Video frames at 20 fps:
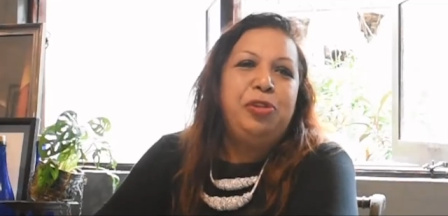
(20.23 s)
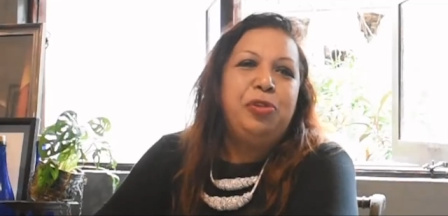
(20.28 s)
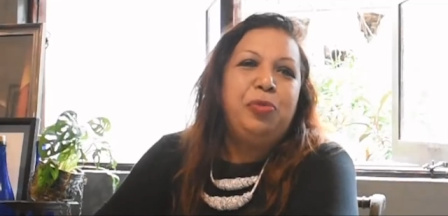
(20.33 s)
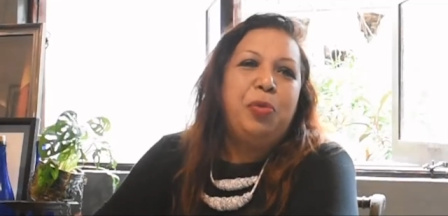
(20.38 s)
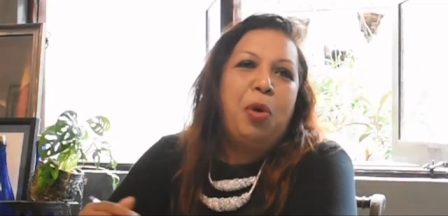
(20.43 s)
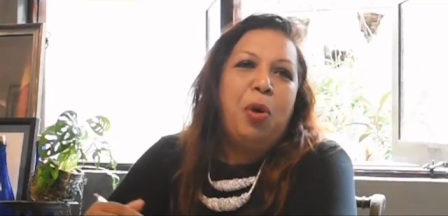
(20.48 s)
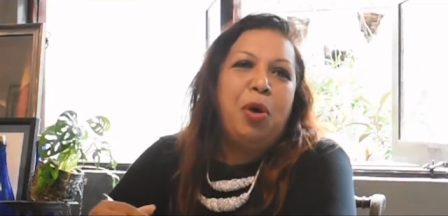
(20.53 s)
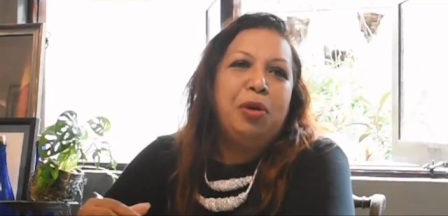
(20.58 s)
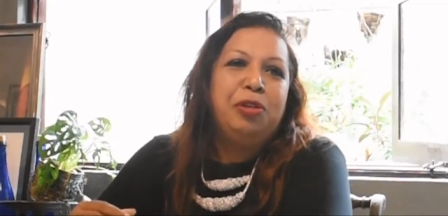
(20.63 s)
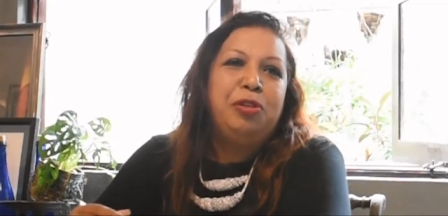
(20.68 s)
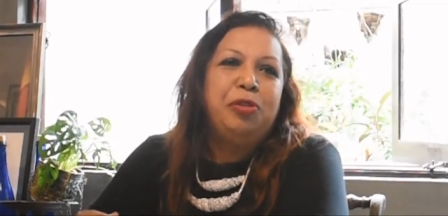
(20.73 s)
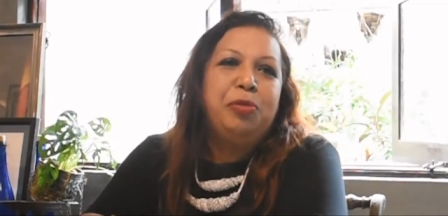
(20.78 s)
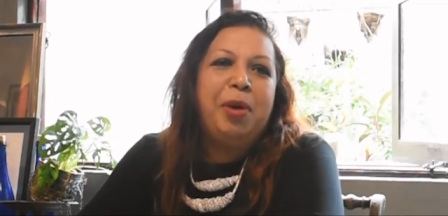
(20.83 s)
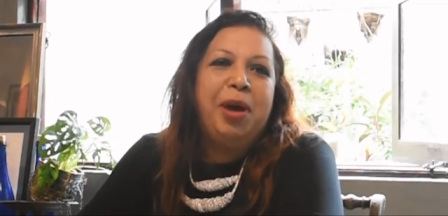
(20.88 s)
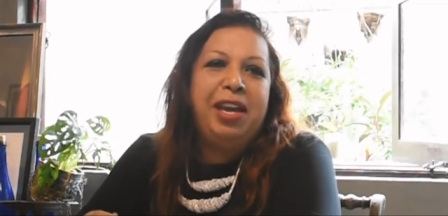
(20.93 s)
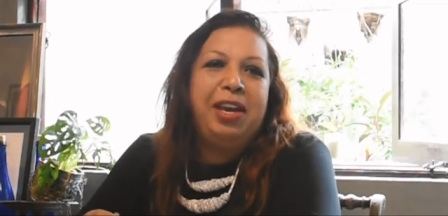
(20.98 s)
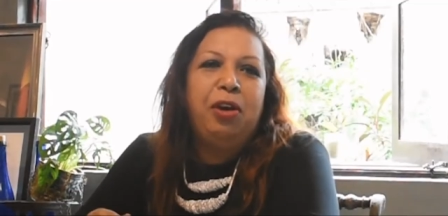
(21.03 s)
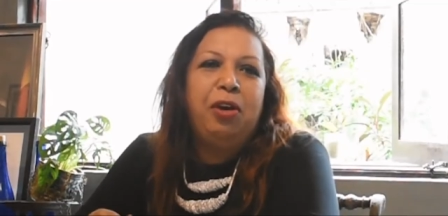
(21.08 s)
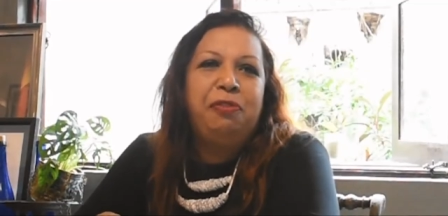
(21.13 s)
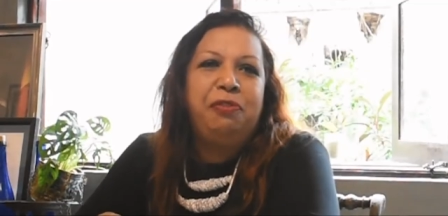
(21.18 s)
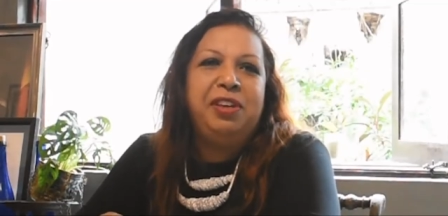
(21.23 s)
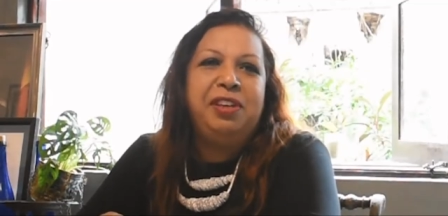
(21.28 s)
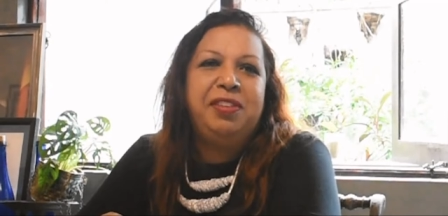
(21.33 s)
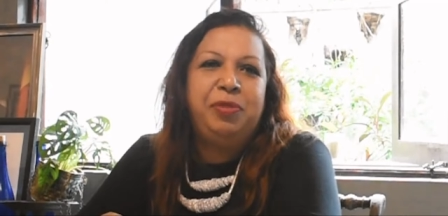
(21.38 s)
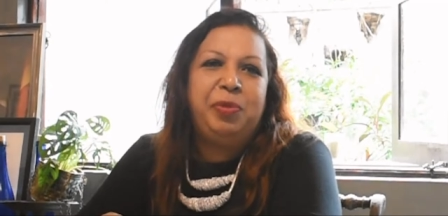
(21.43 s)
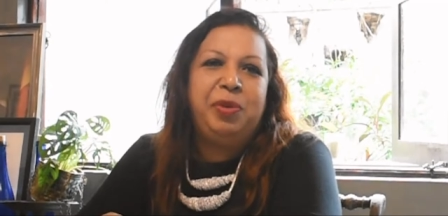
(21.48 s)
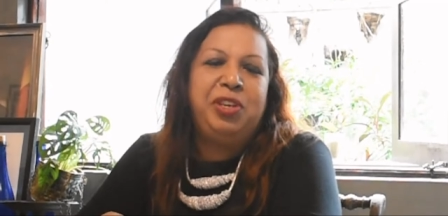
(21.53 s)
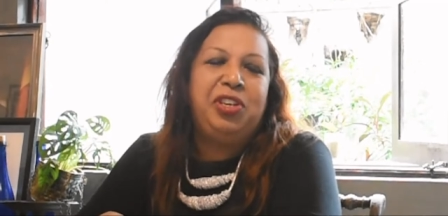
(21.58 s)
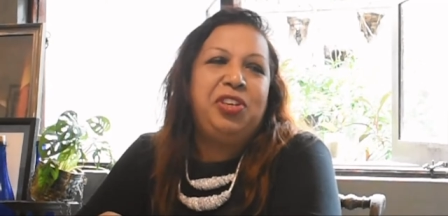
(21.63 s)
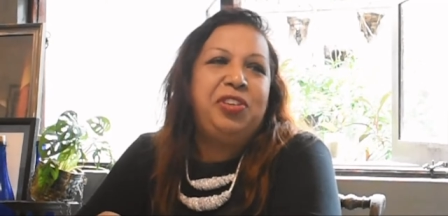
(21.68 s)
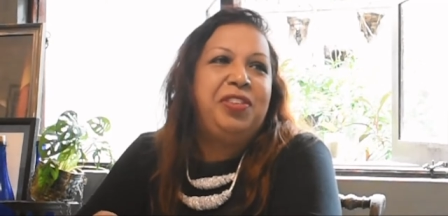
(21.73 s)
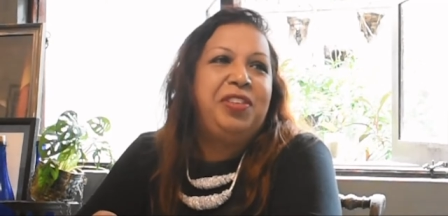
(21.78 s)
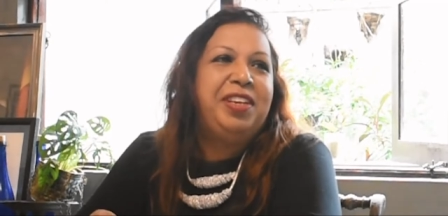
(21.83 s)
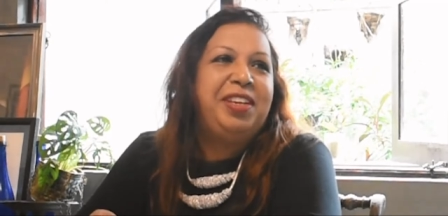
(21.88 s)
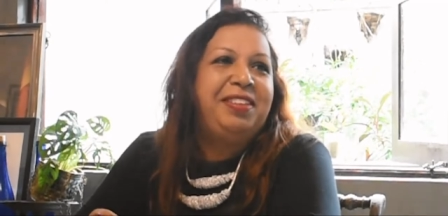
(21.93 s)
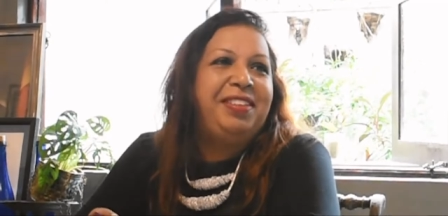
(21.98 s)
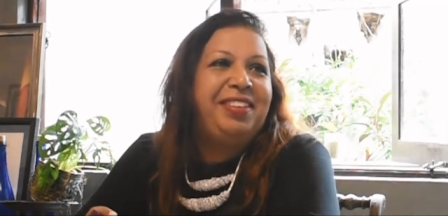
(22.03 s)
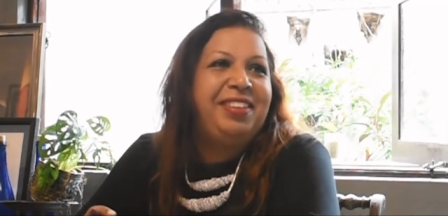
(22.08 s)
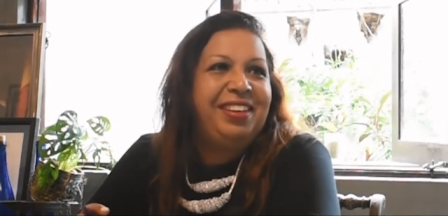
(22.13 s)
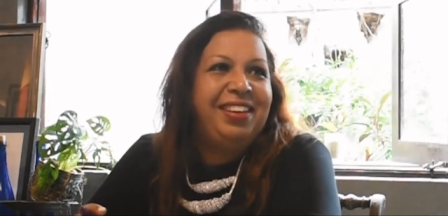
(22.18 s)
to walk to my office, which is
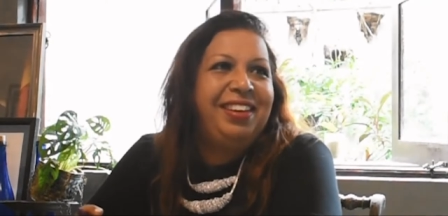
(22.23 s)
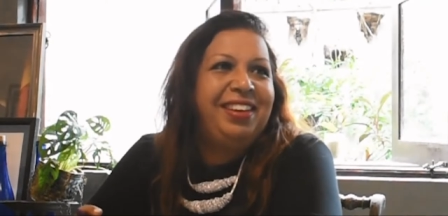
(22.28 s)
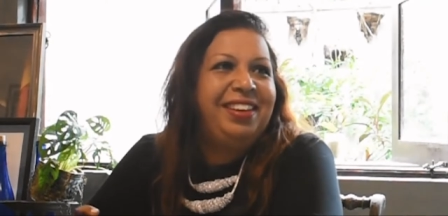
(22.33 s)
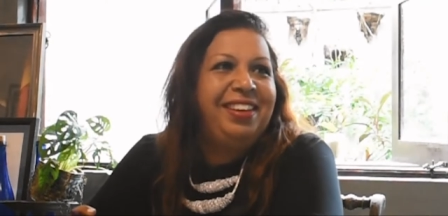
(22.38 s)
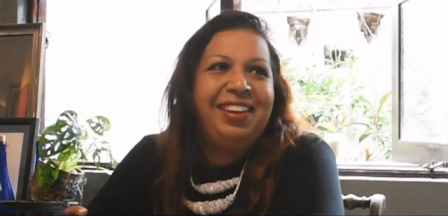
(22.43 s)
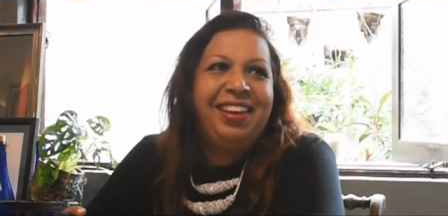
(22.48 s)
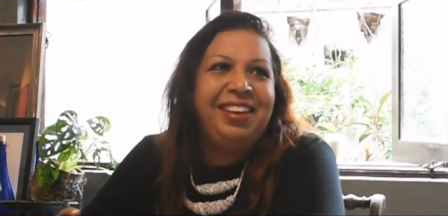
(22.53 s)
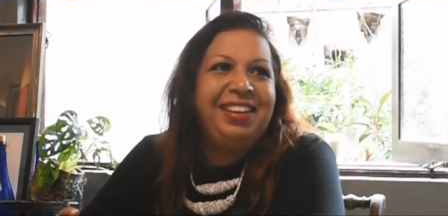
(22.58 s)
just uh,